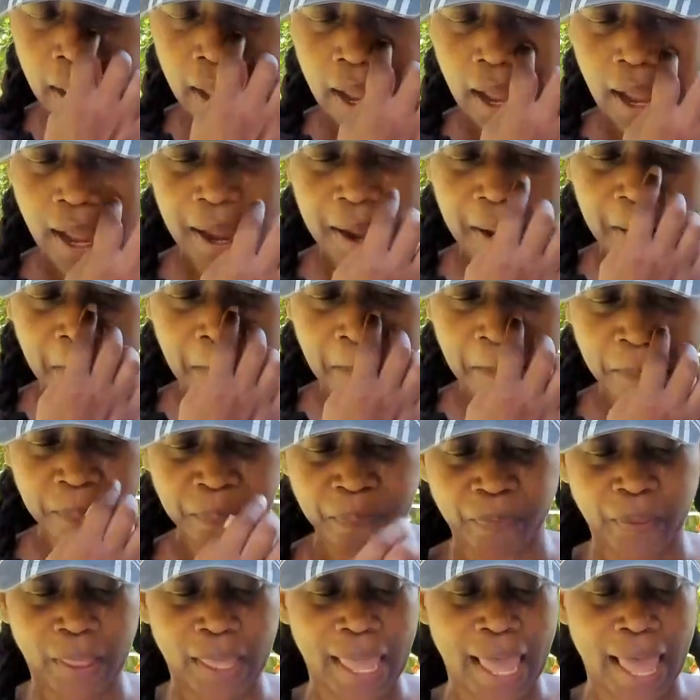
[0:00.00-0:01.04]

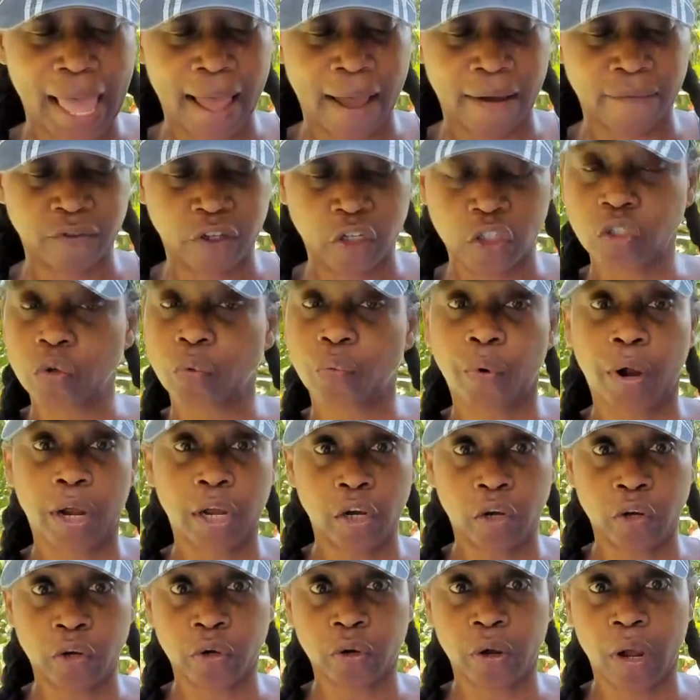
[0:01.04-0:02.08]
They have just a
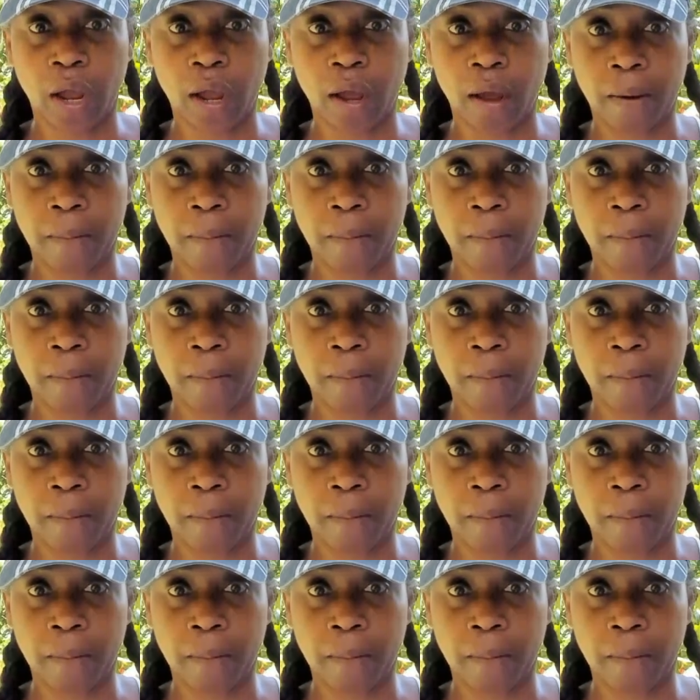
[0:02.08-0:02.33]
regular